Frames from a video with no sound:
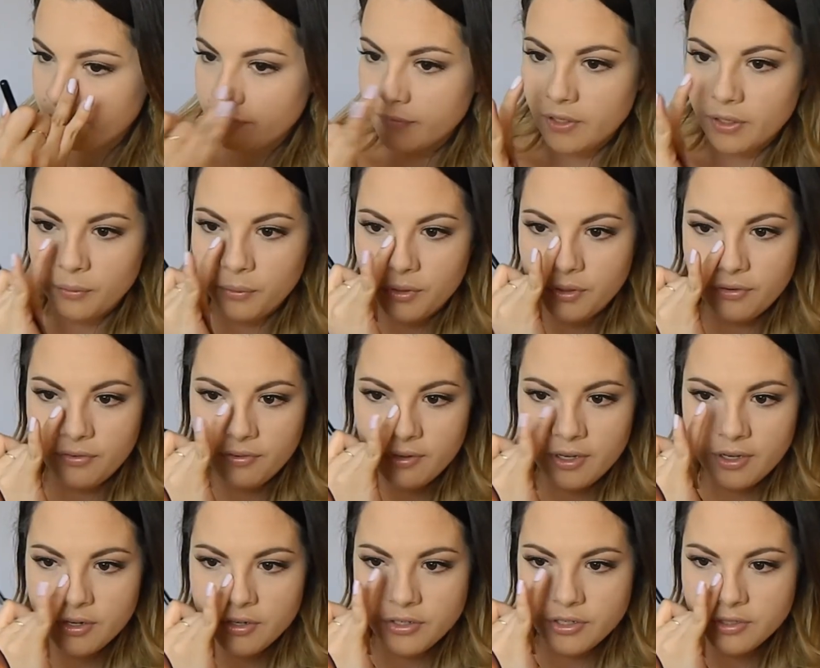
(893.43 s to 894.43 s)
And then with your
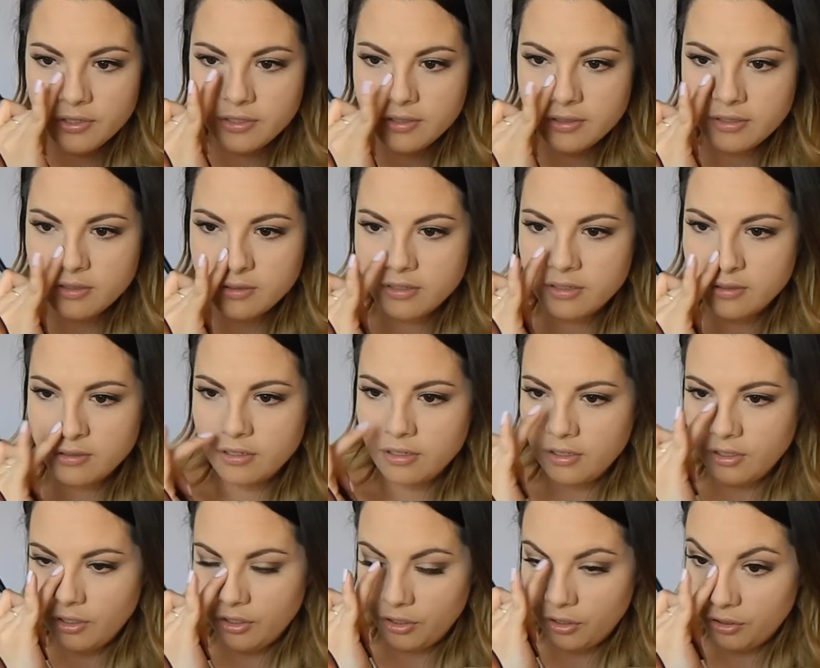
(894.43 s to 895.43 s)
finger, just,
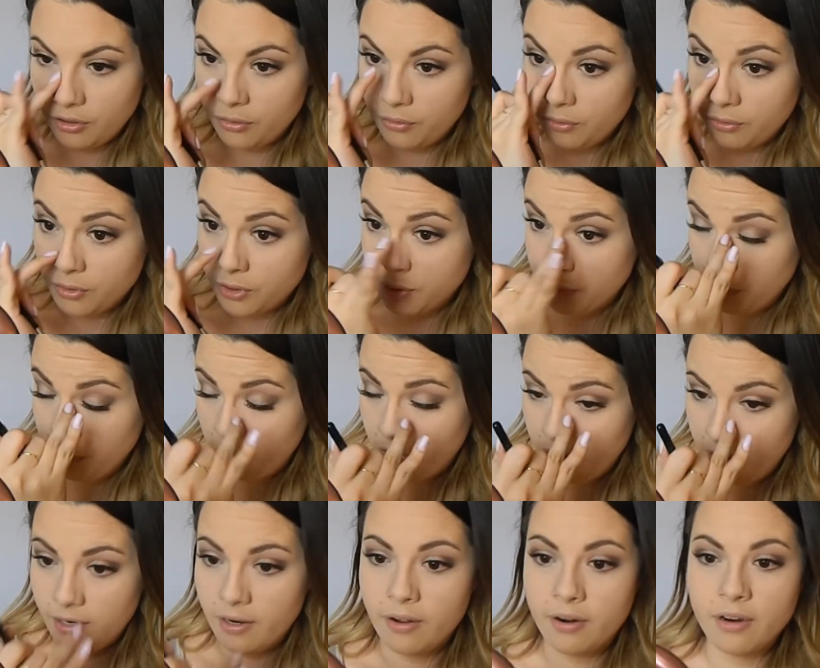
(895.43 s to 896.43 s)
you know, smooth
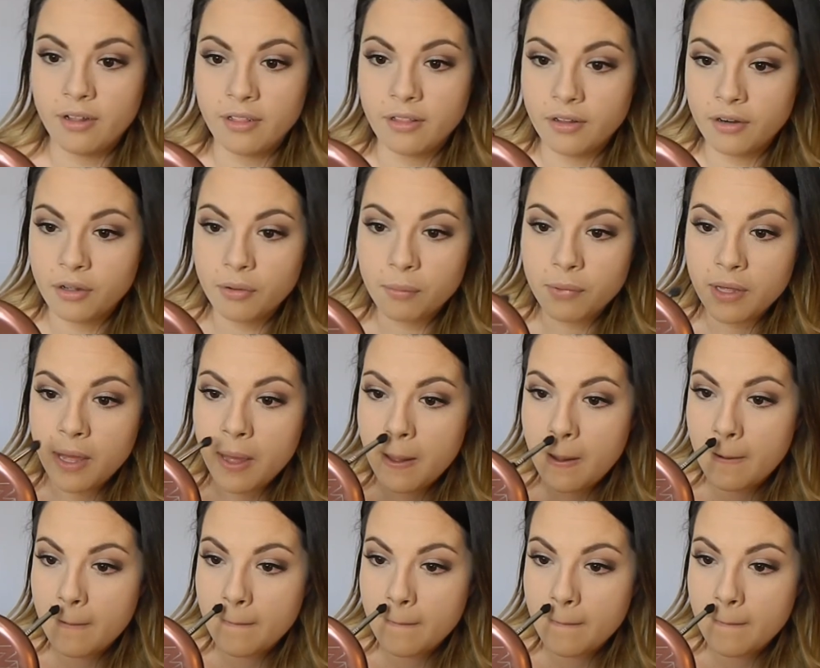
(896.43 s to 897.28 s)
it out a little bit.